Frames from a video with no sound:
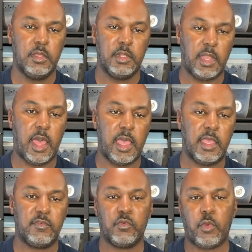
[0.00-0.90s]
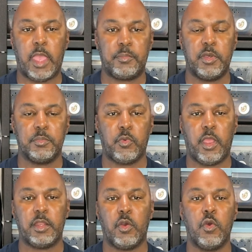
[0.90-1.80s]
live rat pup,
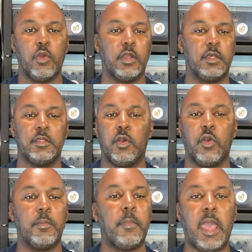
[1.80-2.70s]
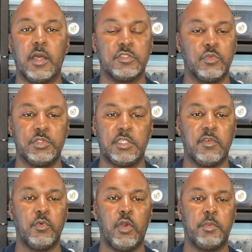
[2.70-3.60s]
right? Or a mouse,
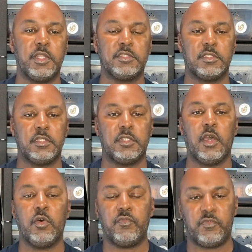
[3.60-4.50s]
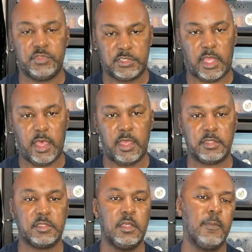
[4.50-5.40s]
whichever one, but it's an adult
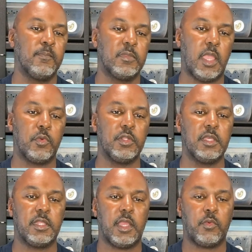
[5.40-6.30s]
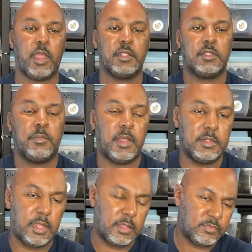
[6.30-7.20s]
size that we're looking at, right?
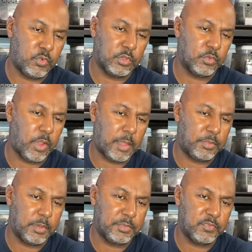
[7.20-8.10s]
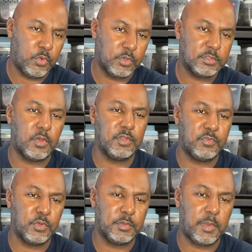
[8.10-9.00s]
Not for the rat pup, of course, only
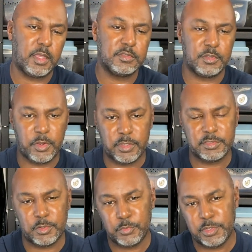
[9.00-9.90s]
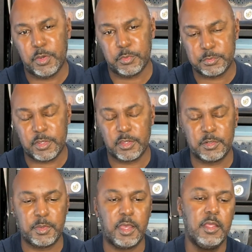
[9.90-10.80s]
for the mouse, all right? So we know what I'm talking
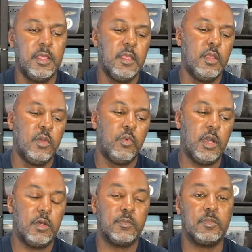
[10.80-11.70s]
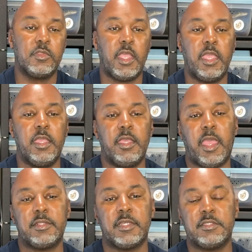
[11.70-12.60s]
about. Well, they,
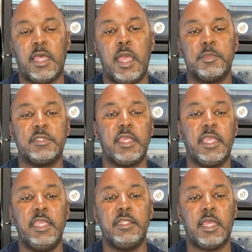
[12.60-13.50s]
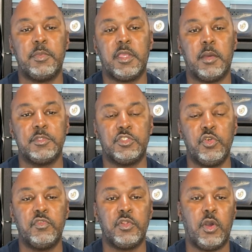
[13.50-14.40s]
at that time, as they eat and they become a
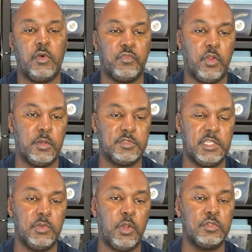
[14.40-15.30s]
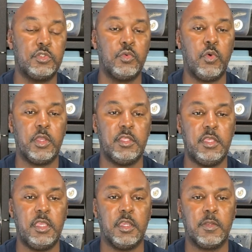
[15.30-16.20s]
juvenile from 0 to 1
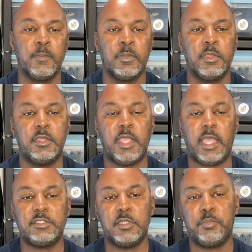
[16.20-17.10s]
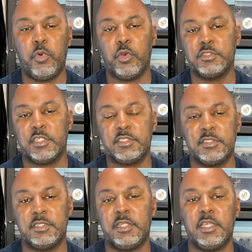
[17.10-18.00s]
year, that's important just
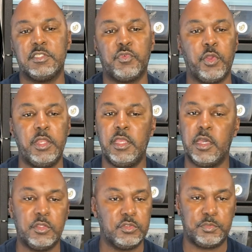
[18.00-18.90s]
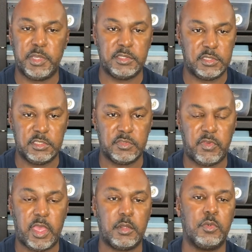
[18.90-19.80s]
as it is for any other species
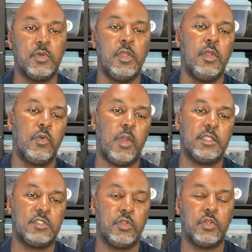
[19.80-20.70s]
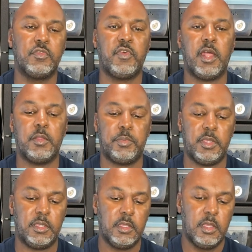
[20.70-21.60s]
of animal, right? So they're
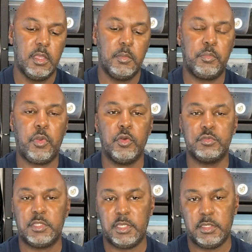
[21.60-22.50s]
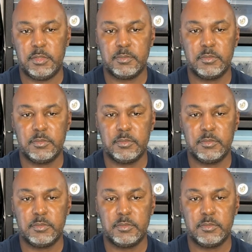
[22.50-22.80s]
developing protein